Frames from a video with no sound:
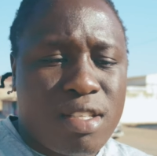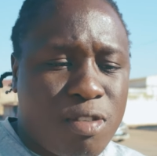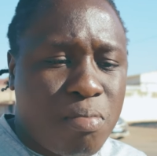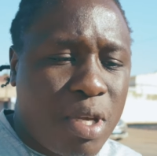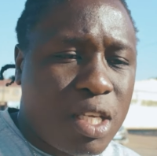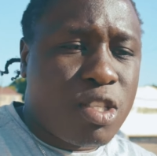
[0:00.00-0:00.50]

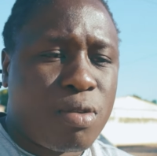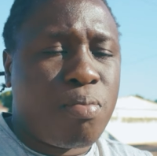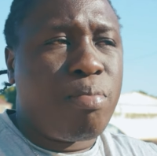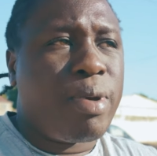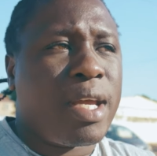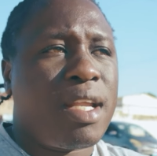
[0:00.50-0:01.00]
makes
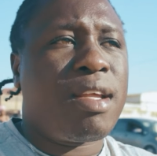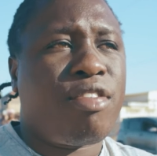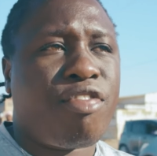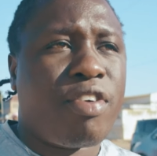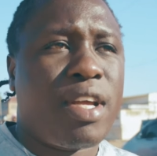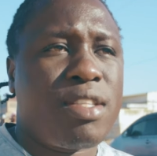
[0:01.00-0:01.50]
many
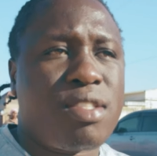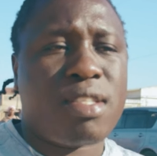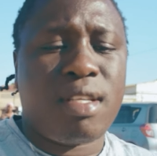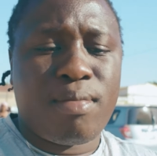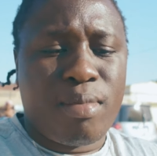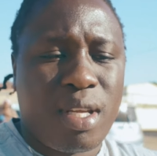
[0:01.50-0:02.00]

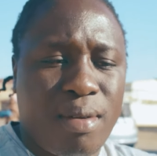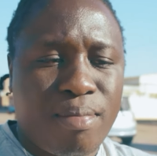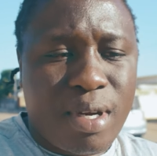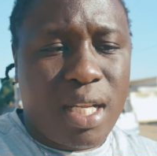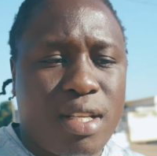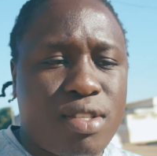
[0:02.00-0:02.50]
friends, many
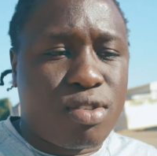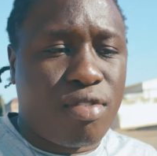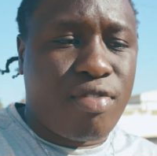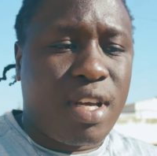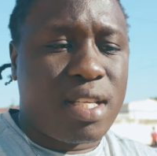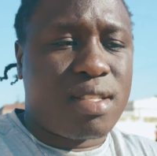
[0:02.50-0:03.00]
brothers
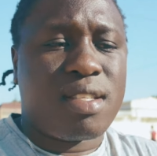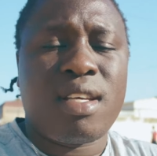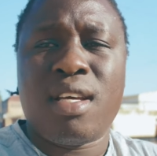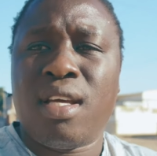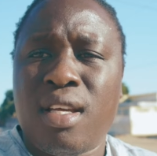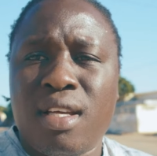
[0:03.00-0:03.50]
of us
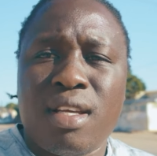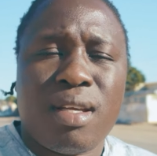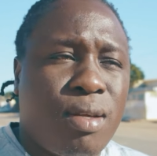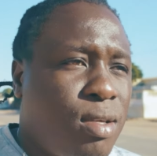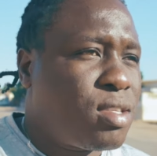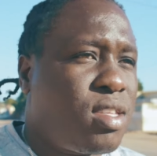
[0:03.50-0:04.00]

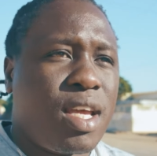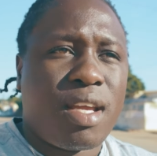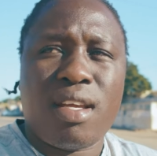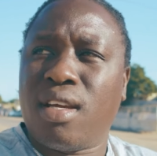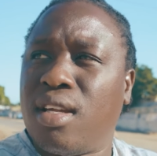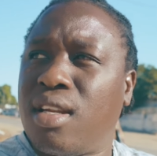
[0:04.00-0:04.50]

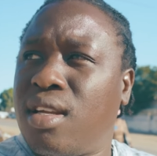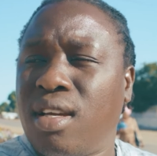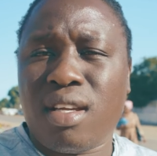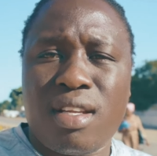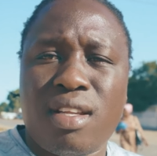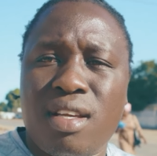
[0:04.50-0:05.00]
stay in
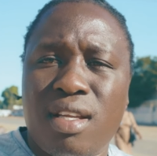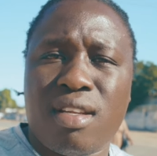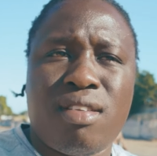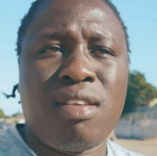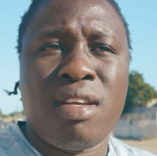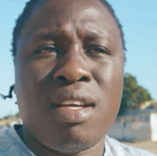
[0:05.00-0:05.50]

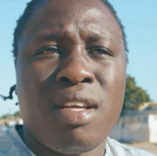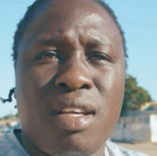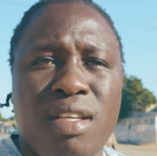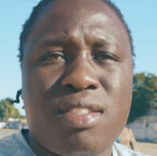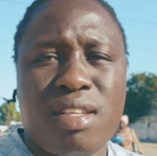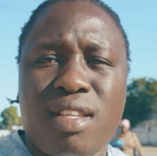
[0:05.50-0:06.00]

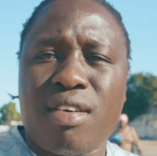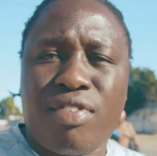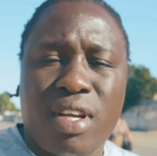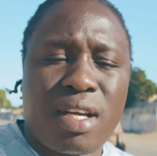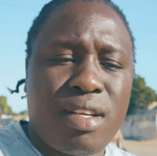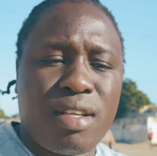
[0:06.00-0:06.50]
South
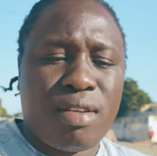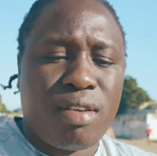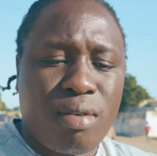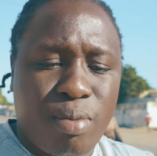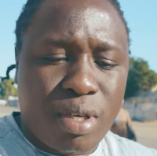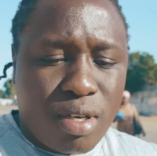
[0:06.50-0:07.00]
Africa, you
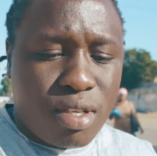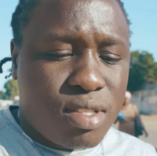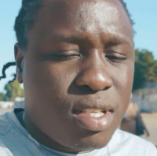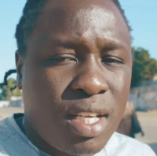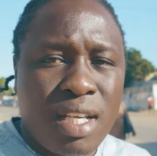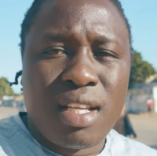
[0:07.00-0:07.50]
know,
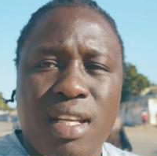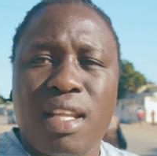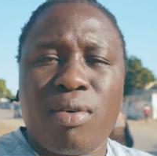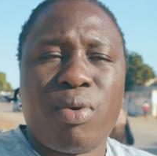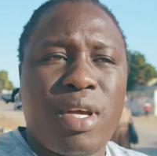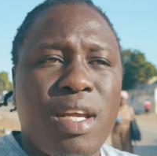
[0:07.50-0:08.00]
because
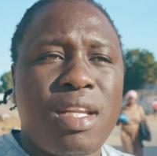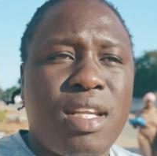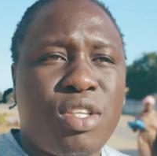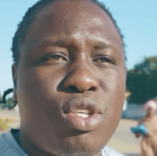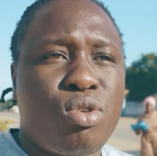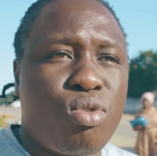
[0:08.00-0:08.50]
the way
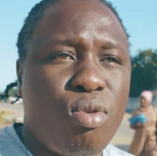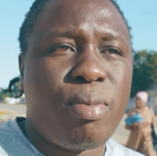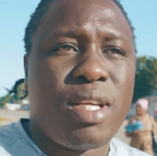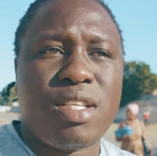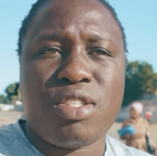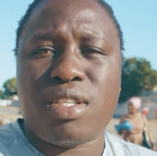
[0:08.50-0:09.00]
that you do
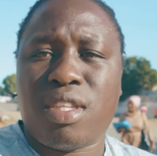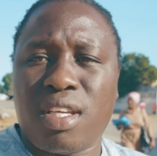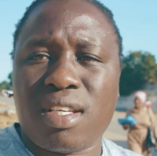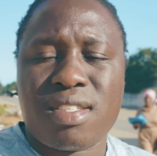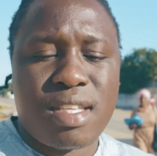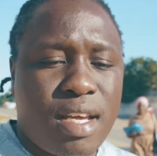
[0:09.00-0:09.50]
manage
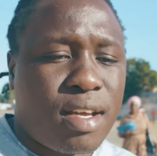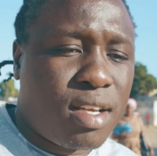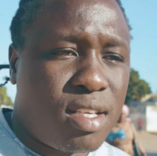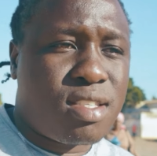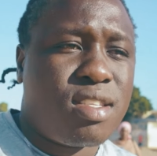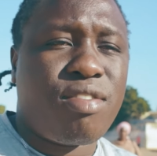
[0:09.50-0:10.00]
things there
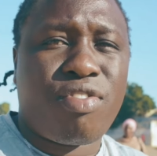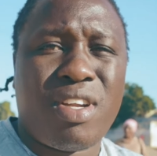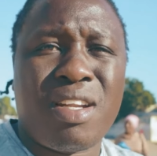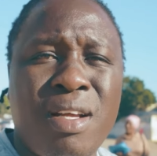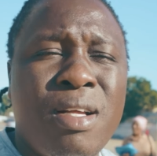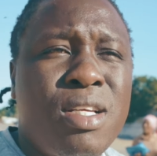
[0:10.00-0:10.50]
is
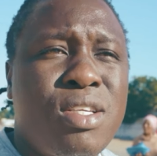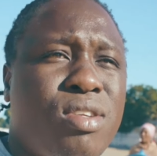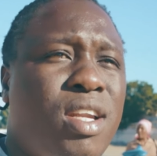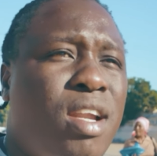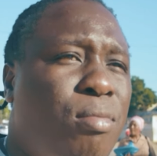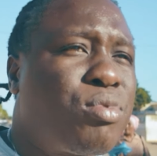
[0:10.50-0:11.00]
different.
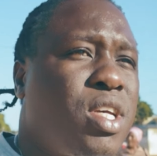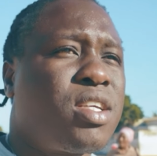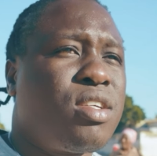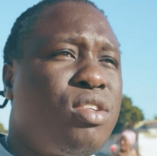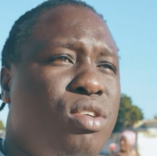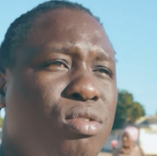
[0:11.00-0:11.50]
So now I'm
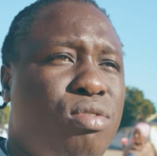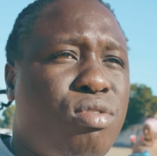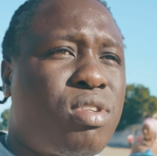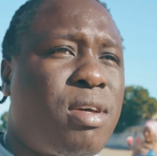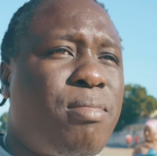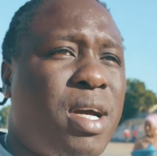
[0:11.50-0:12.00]
taking you
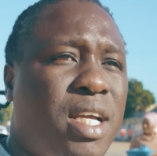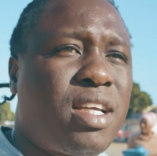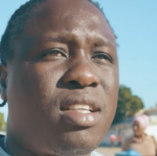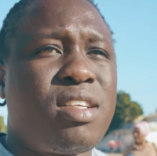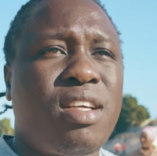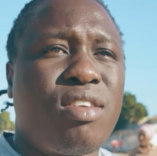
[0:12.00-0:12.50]
to the
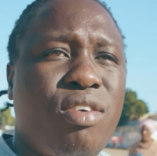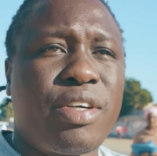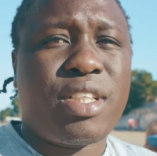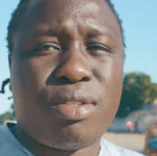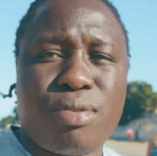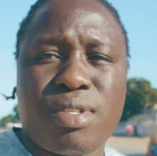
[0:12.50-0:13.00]
market in
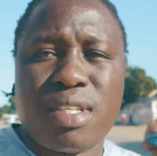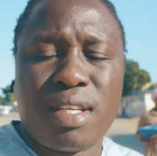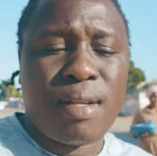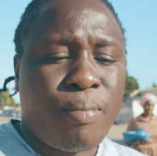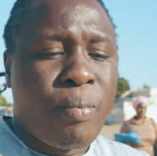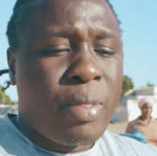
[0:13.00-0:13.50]
order to see
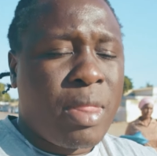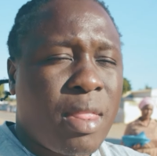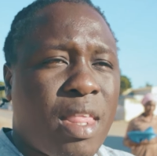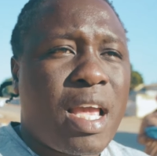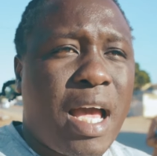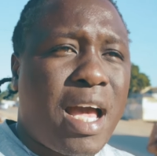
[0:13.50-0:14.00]

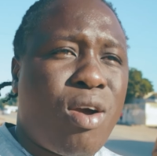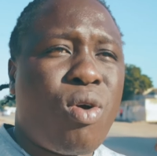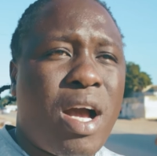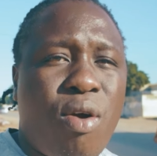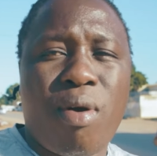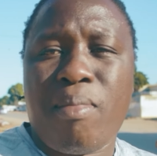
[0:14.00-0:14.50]
how
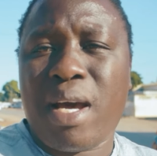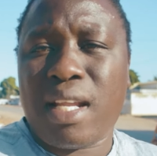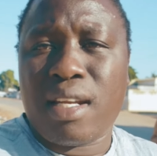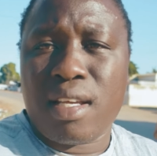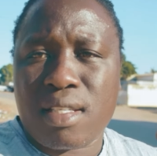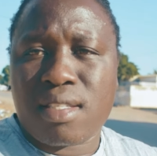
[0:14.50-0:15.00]
our
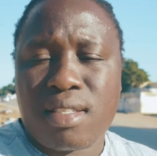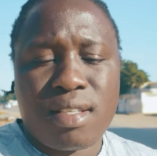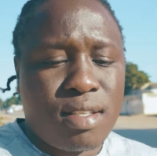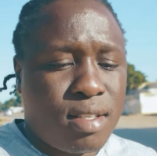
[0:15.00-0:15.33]
mothers